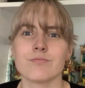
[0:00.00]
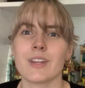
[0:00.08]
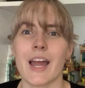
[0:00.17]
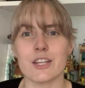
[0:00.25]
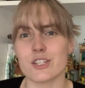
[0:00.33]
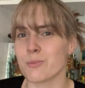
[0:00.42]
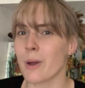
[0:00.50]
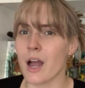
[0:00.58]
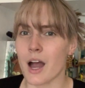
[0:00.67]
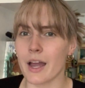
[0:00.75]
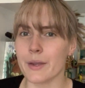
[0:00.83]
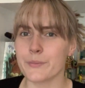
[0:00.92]
catches my
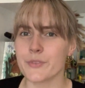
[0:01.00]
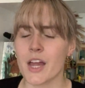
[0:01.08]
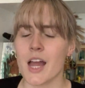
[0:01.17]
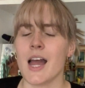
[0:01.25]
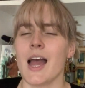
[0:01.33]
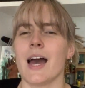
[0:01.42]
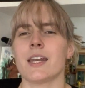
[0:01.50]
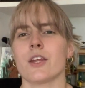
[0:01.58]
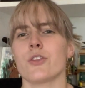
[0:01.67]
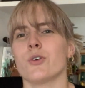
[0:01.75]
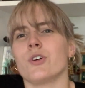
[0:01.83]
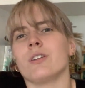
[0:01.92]
eye. And I
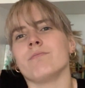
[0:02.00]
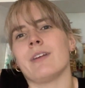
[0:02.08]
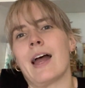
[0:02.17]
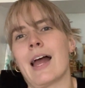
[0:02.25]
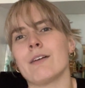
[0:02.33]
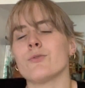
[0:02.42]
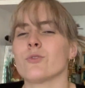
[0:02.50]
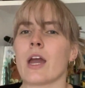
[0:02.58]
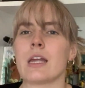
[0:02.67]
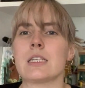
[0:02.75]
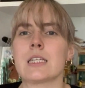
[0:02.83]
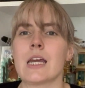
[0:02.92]
thought, I haven't
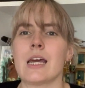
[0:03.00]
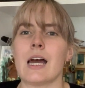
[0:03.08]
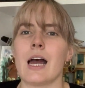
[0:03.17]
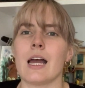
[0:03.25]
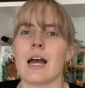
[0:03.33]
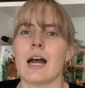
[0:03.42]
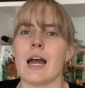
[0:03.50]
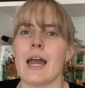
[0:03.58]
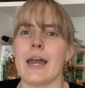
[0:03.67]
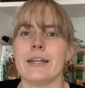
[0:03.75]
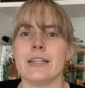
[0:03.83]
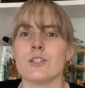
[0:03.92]
read
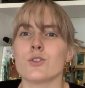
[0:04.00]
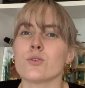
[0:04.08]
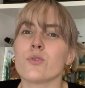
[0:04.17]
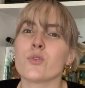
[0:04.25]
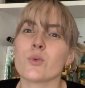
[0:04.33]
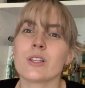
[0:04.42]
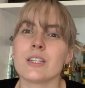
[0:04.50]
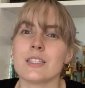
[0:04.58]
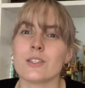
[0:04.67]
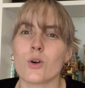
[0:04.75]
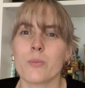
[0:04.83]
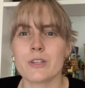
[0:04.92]
any sort of
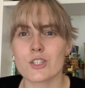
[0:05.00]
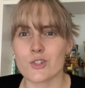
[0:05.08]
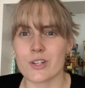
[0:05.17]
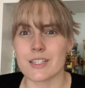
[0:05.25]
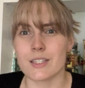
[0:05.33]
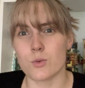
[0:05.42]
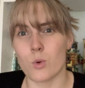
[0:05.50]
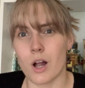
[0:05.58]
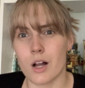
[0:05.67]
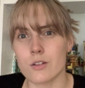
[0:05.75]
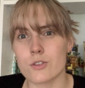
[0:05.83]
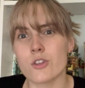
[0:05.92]
thrillers or mysteries in a
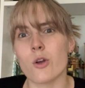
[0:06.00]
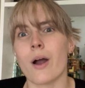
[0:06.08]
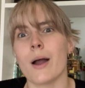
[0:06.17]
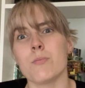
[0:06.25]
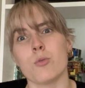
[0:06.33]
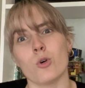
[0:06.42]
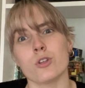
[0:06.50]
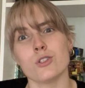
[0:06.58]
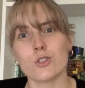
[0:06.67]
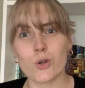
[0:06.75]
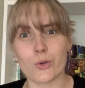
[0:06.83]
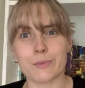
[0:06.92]
while, so I bought
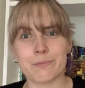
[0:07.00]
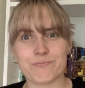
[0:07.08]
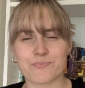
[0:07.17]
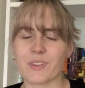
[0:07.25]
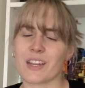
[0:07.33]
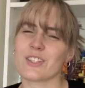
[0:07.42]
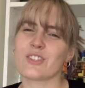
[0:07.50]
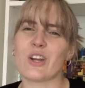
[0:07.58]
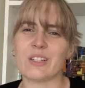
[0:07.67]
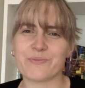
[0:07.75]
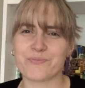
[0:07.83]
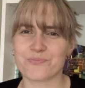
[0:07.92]
two. So
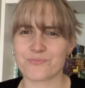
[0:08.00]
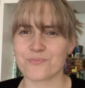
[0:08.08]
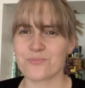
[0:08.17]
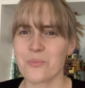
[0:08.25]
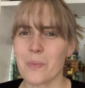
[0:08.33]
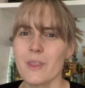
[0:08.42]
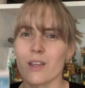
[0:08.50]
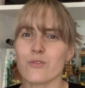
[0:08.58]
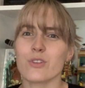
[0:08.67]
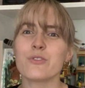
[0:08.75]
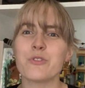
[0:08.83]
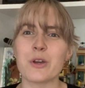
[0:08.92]
for
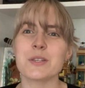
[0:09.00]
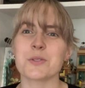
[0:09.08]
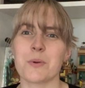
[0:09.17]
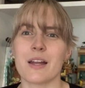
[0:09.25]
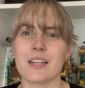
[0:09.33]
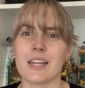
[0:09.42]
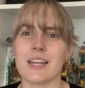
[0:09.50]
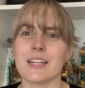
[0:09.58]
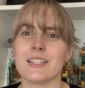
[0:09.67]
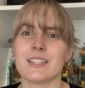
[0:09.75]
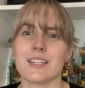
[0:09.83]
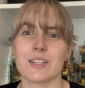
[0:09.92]
the first one, it
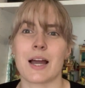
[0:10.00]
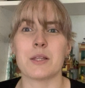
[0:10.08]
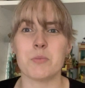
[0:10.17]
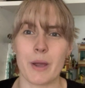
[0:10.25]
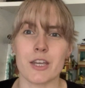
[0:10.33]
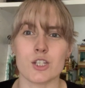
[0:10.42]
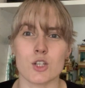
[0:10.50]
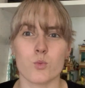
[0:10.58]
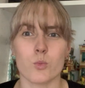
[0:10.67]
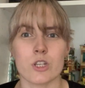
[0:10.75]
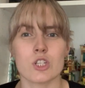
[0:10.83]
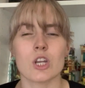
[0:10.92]
is The Silent Patient,
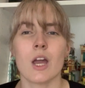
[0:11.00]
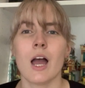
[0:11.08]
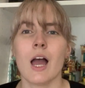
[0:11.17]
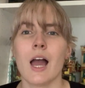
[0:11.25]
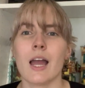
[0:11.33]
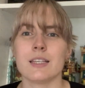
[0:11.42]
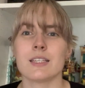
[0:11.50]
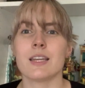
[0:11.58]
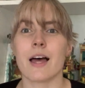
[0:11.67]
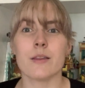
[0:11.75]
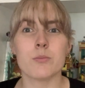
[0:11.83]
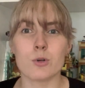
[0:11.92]
which is
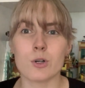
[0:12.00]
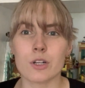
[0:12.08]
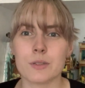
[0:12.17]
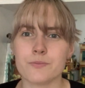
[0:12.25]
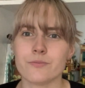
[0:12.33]
another book,